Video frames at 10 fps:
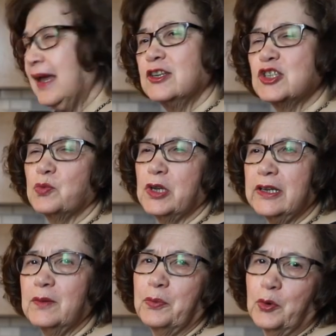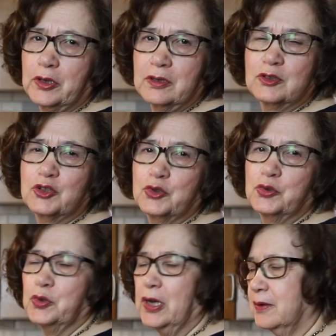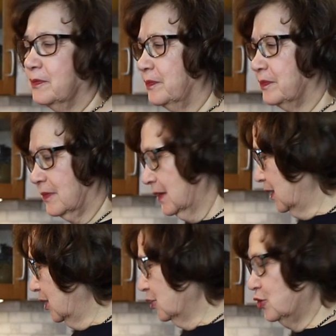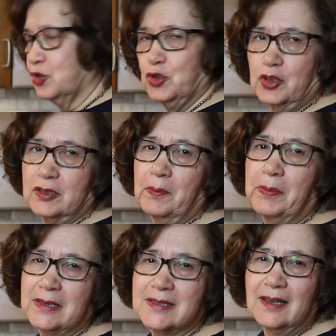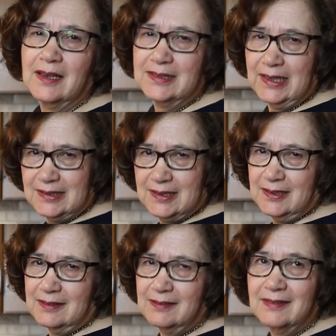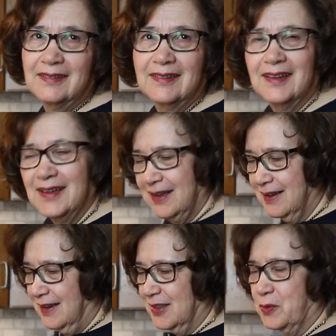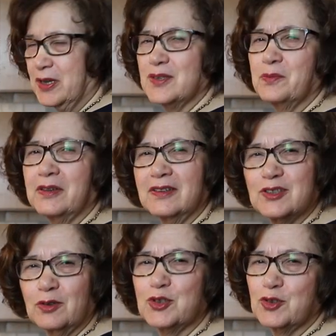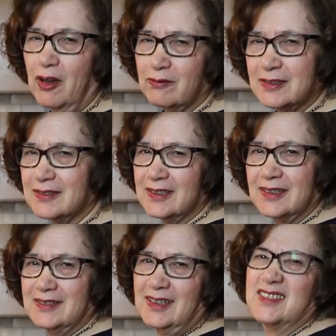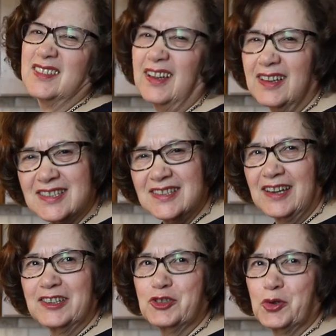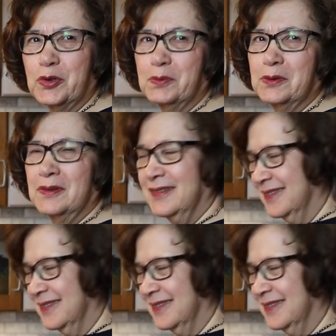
It is really important to cook the pasta al dente. Otherwise, it'll be so soft that it's not enjoyable.